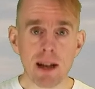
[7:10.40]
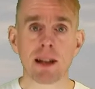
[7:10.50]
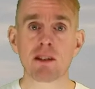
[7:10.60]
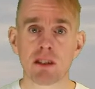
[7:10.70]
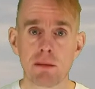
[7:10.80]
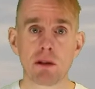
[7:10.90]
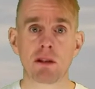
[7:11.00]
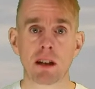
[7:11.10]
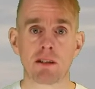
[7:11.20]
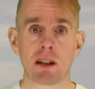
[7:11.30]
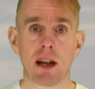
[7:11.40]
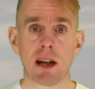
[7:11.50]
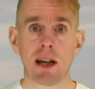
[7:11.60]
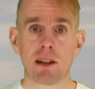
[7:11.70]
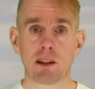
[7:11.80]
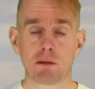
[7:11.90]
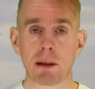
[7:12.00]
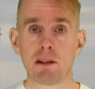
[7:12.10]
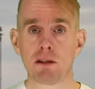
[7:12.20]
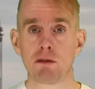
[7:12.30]
and that steam utility is
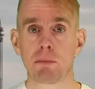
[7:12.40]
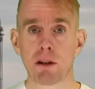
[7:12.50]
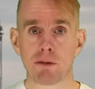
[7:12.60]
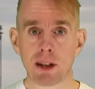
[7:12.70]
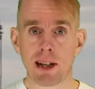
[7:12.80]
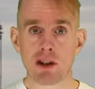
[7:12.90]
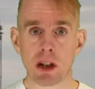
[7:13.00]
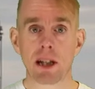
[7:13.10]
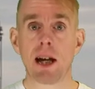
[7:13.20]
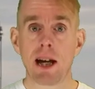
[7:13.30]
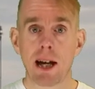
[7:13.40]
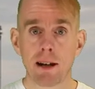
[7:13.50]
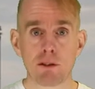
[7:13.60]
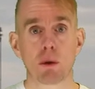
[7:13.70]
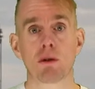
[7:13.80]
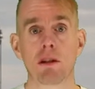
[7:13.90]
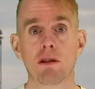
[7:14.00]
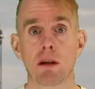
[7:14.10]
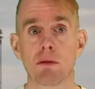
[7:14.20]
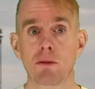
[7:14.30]
expensive both financially and, of course, in
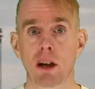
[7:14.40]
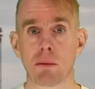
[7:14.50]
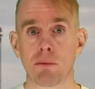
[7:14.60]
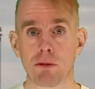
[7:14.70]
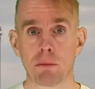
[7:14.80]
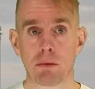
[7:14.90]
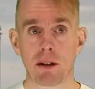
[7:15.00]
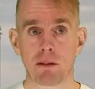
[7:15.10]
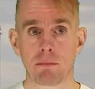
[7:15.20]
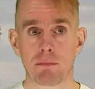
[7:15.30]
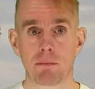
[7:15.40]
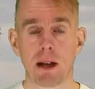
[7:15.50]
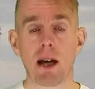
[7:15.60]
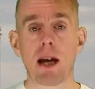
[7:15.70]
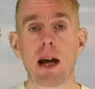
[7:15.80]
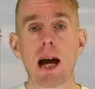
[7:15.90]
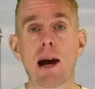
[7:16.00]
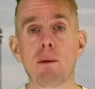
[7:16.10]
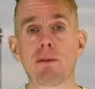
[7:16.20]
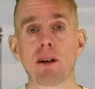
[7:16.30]
terms of carbon footprint.
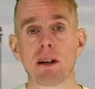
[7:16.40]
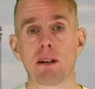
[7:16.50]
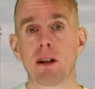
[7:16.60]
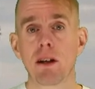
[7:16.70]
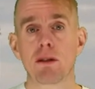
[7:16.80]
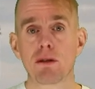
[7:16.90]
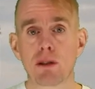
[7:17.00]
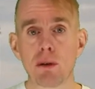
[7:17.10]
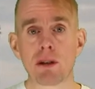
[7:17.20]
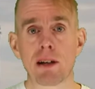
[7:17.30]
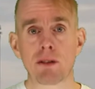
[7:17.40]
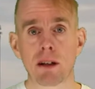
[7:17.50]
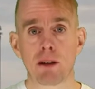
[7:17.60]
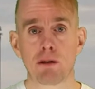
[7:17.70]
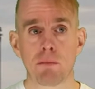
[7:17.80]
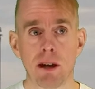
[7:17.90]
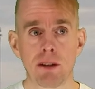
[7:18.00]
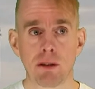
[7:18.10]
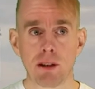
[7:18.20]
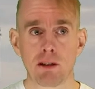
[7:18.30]
However, don't have a closed
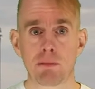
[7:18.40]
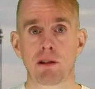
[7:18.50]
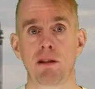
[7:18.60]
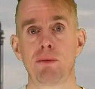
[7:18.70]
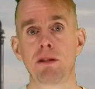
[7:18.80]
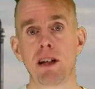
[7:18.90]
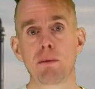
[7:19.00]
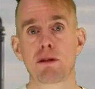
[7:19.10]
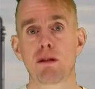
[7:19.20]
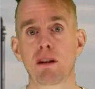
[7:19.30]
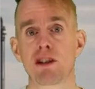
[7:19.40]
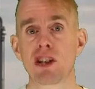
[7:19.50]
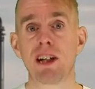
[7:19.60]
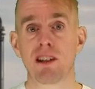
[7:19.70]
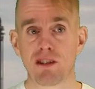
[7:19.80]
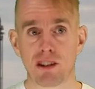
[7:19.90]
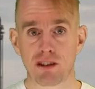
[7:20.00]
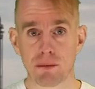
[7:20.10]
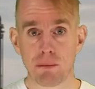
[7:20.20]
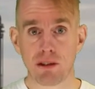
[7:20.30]
mind on this, because if we're dealing with cryogenic
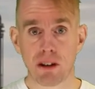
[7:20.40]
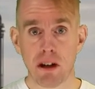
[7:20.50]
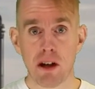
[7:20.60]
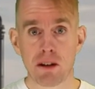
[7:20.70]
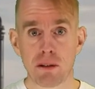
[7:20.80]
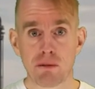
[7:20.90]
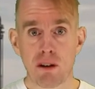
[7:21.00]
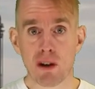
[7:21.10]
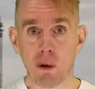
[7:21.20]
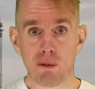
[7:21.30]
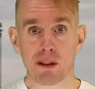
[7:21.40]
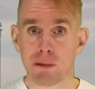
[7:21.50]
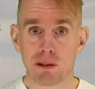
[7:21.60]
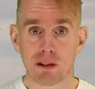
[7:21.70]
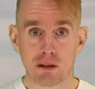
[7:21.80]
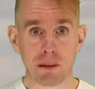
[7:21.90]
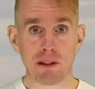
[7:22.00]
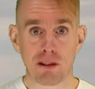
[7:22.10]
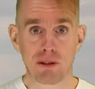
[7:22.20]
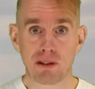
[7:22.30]
systems, then very often the most
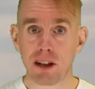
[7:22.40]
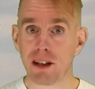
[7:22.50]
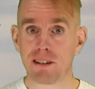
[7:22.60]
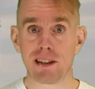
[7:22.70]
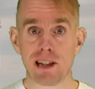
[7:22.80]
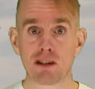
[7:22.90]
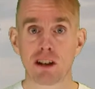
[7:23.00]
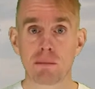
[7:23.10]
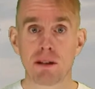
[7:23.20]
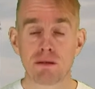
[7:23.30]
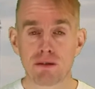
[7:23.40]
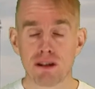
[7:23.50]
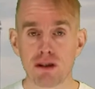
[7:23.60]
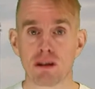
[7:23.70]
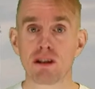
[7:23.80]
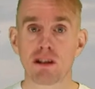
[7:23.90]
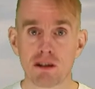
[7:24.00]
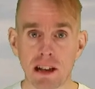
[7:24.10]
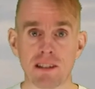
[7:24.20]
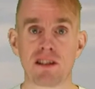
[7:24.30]
expensive utility is going to be the refrigerant
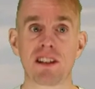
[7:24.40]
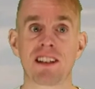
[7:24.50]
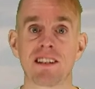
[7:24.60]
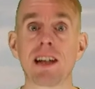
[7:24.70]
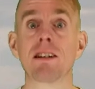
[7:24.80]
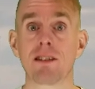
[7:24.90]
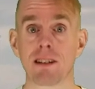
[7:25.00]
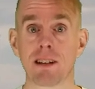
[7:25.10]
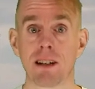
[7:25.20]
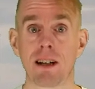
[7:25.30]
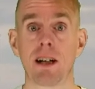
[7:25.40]
sent to your condenser.